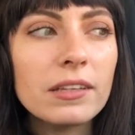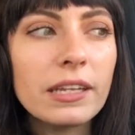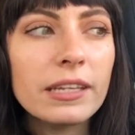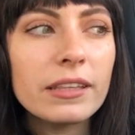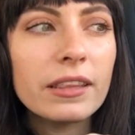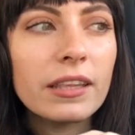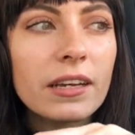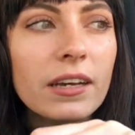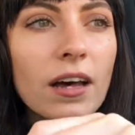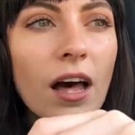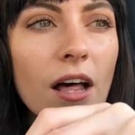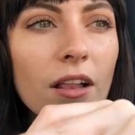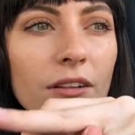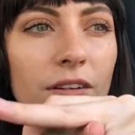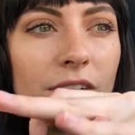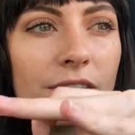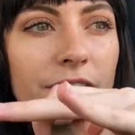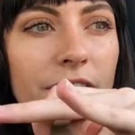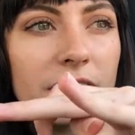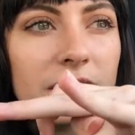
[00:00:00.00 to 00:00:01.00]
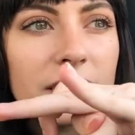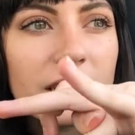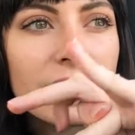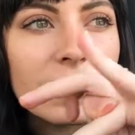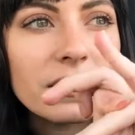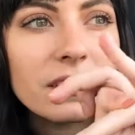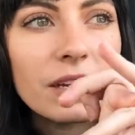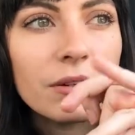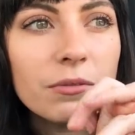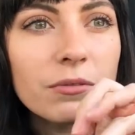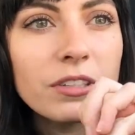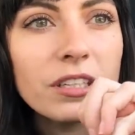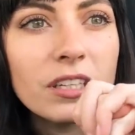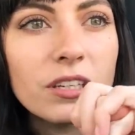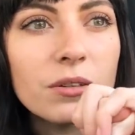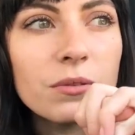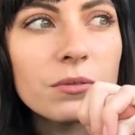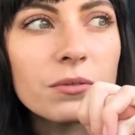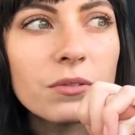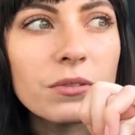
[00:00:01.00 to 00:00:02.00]
like the color of this thing is like
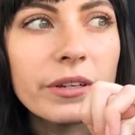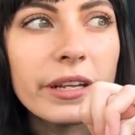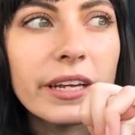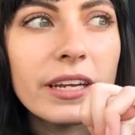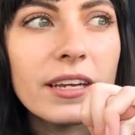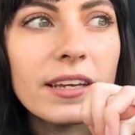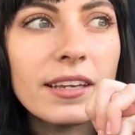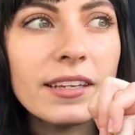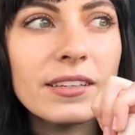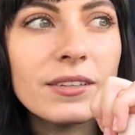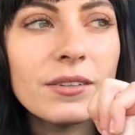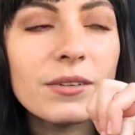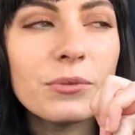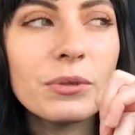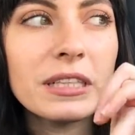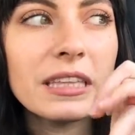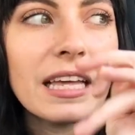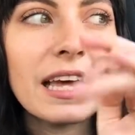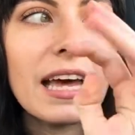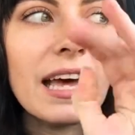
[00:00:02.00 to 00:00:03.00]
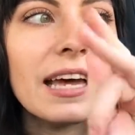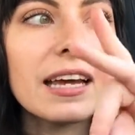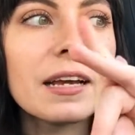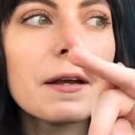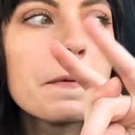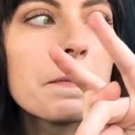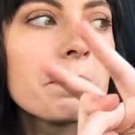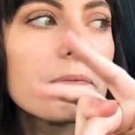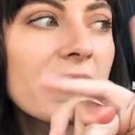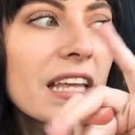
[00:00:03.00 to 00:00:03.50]
really cool, like what the heck.